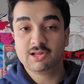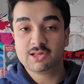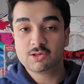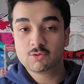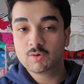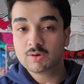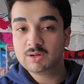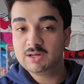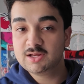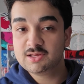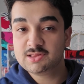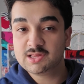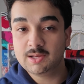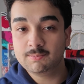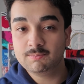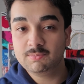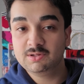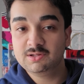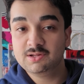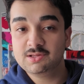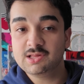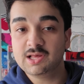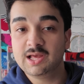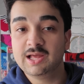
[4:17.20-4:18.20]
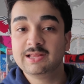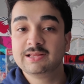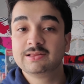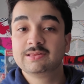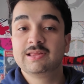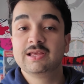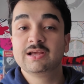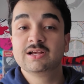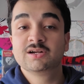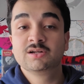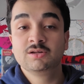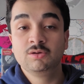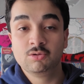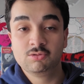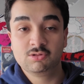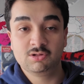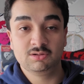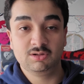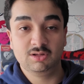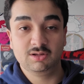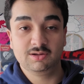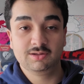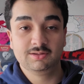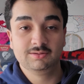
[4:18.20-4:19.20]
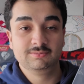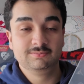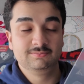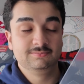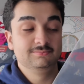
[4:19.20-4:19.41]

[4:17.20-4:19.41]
let's quickly assemble this and take a closer look.